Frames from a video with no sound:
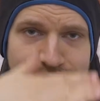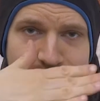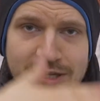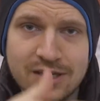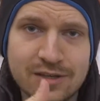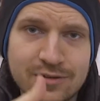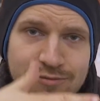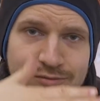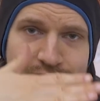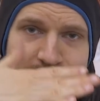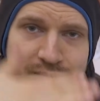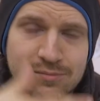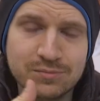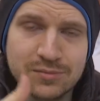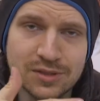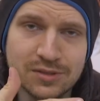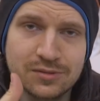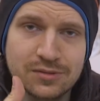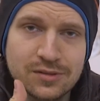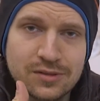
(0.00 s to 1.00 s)
have that
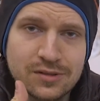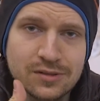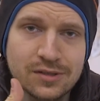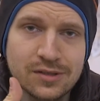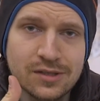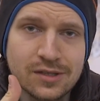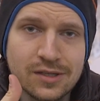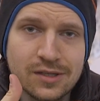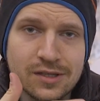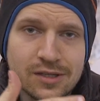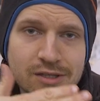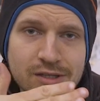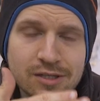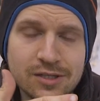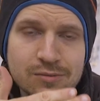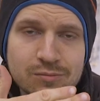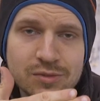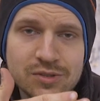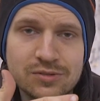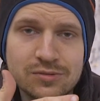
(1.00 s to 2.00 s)
mirror
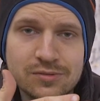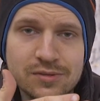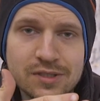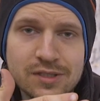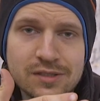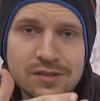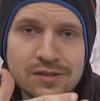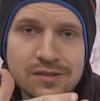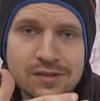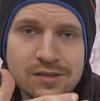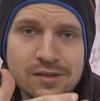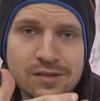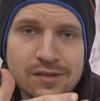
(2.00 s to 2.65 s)
in between